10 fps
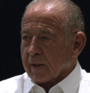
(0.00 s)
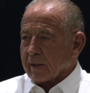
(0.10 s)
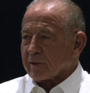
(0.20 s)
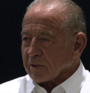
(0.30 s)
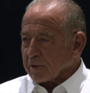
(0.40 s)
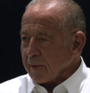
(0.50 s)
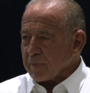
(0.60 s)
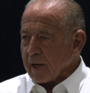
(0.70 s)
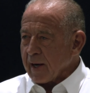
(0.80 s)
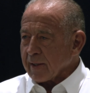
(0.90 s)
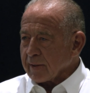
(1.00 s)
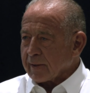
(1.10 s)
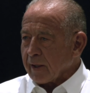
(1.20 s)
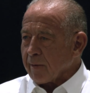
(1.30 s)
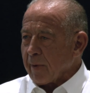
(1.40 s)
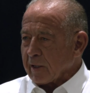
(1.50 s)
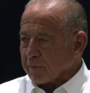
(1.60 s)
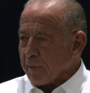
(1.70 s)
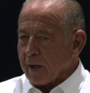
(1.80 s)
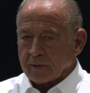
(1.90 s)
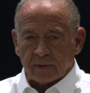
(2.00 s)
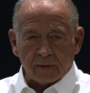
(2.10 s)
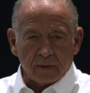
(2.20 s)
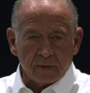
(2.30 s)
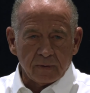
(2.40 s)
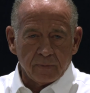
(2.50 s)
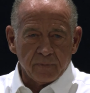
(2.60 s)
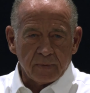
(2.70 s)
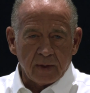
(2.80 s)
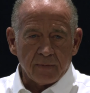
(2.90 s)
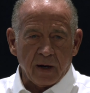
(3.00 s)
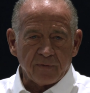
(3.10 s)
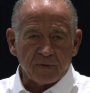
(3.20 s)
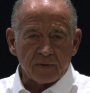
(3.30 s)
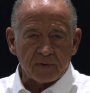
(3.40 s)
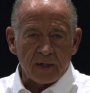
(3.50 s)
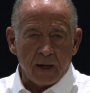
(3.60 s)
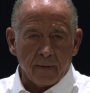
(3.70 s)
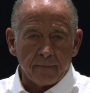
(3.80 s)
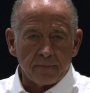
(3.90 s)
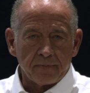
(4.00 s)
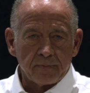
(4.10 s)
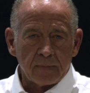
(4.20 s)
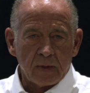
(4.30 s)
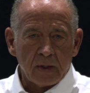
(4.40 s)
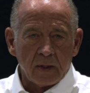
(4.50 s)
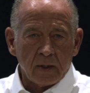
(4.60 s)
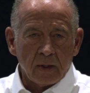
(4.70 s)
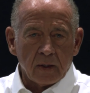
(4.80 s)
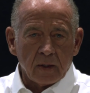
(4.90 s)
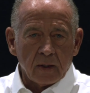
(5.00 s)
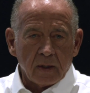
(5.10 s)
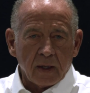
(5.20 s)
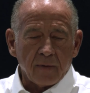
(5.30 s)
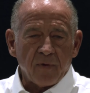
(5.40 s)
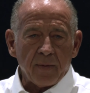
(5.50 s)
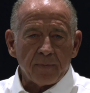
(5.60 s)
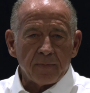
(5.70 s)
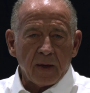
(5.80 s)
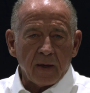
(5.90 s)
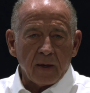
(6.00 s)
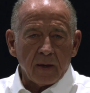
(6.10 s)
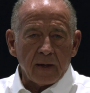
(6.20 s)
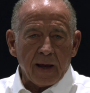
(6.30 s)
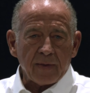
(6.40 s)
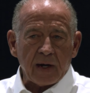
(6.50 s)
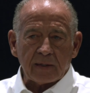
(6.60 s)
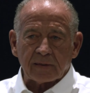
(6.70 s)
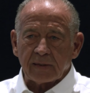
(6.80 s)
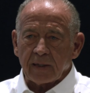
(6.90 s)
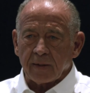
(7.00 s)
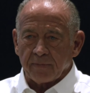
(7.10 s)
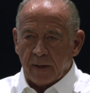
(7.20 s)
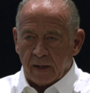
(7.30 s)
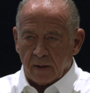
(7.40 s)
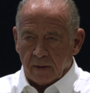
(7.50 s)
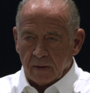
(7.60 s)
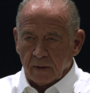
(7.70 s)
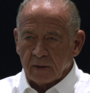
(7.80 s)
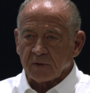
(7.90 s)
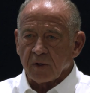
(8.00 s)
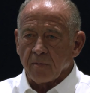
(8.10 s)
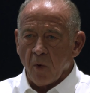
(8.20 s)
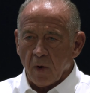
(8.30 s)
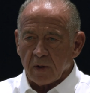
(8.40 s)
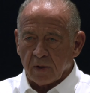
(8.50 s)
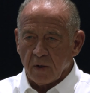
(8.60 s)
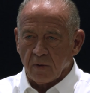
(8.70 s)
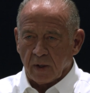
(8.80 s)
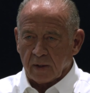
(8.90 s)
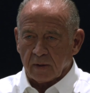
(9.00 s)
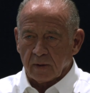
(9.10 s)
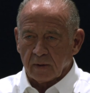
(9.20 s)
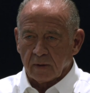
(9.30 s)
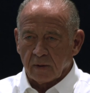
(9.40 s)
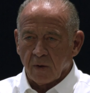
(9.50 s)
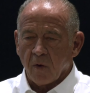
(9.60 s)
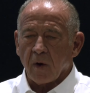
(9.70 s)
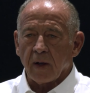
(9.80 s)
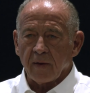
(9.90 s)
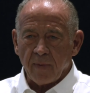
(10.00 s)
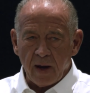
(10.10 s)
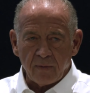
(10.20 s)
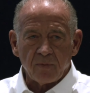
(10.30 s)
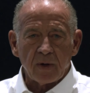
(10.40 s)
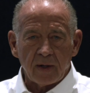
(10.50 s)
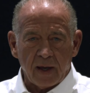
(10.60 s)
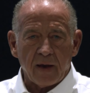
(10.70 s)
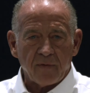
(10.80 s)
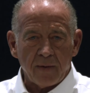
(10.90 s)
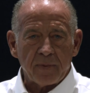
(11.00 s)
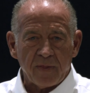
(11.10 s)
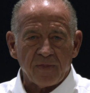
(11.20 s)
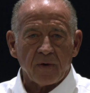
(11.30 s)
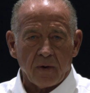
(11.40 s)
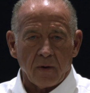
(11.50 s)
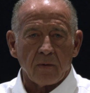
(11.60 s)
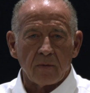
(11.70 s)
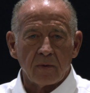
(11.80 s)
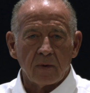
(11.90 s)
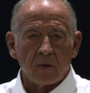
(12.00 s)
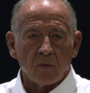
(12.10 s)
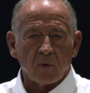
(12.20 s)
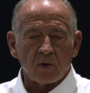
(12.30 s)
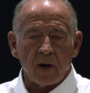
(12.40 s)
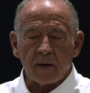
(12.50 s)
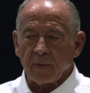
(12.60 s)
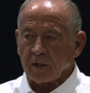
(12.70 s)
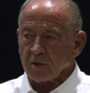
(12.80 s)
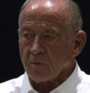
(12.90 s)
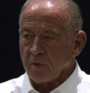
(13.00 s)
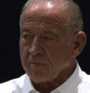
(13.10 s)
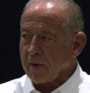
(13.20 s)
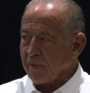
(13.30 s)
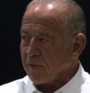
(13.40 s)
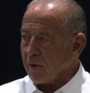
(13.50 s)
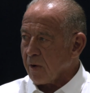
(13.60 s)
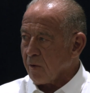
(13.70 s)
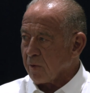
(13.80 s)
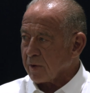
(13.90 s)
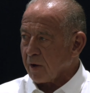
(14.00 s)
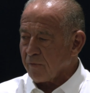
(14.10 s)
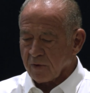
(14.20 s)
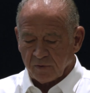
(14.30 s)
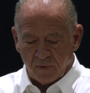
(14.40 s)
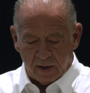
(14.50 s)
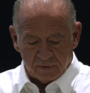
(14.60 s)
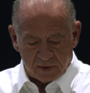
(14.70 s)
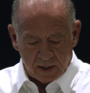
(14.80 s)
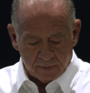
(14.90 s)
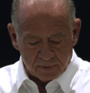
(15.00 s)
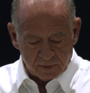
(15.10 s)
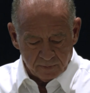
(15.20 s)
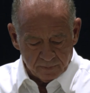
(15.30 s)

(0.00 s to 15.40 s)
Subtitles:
is there something I didn't tell my sponsor in my 5th step? Now that I see it better, is there more to it? Or have I been thorough? We're trying to make sure we've been thorough with our first 5 steps.